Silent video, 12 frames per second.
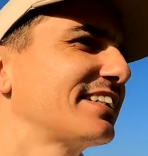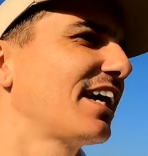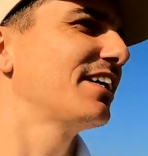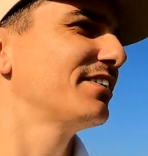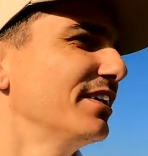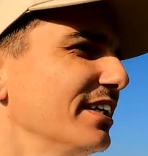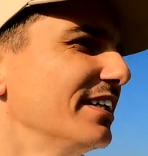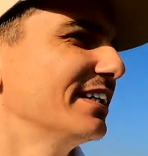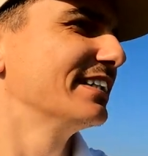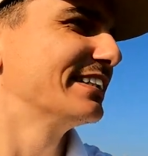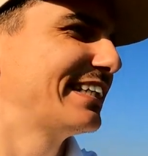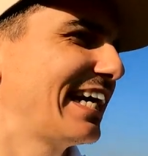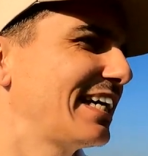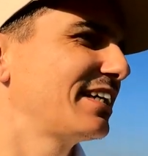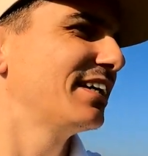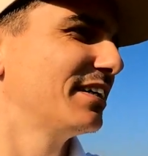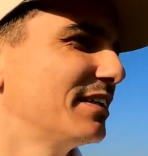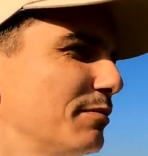so
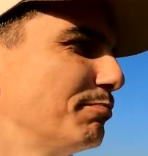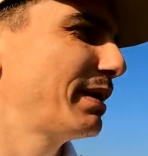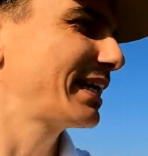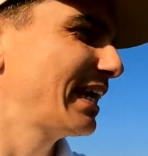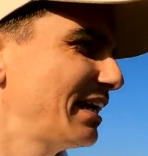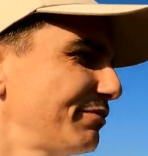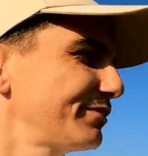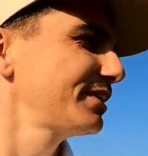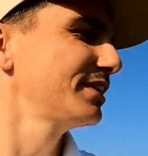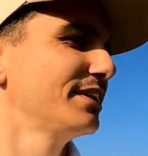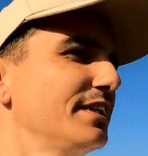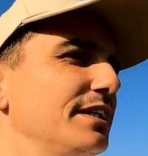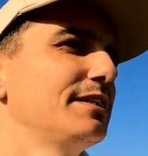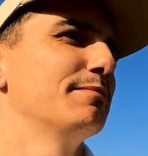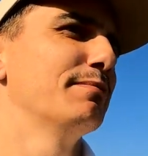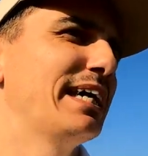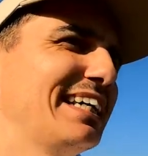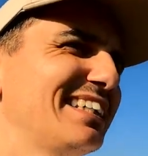Dan, big left,
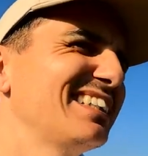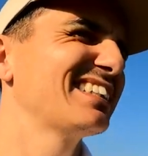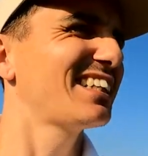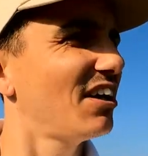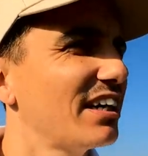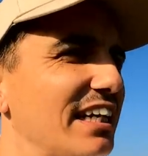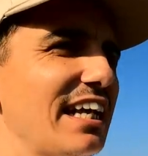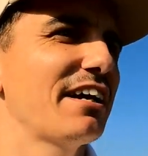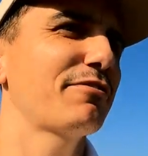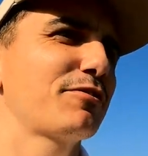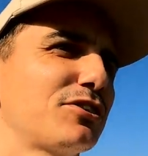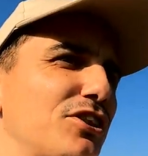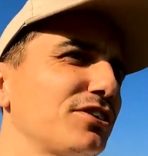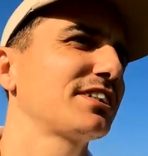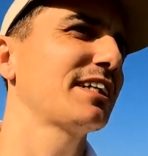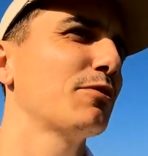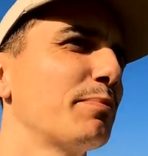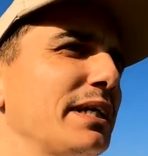me, slightly left, should
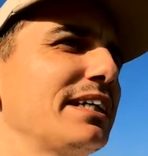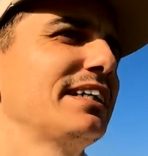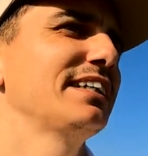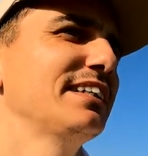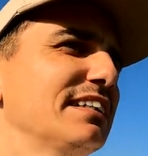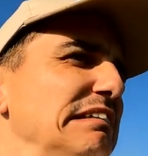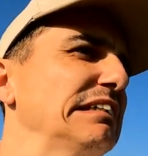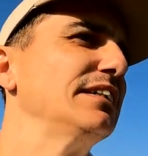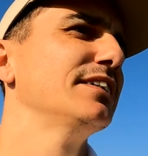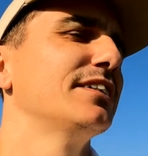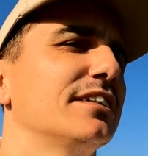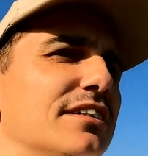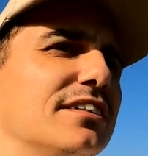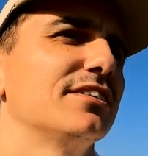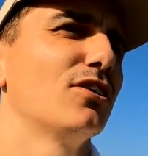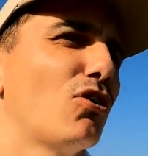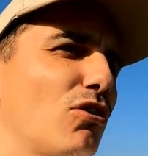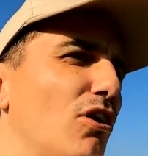still be
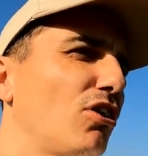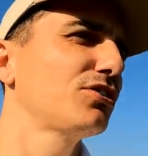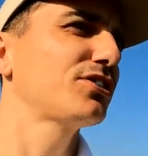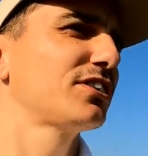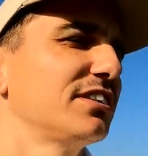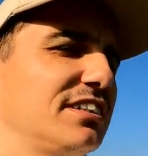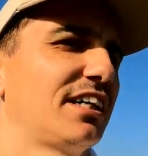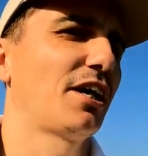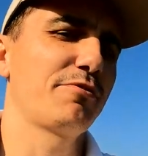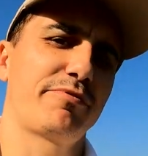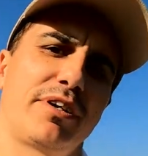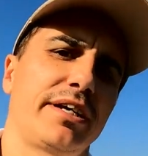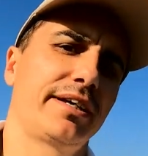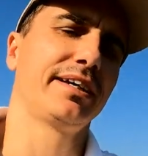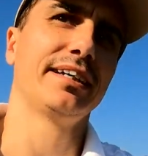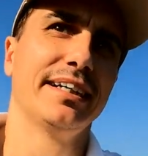not lost, hopefully.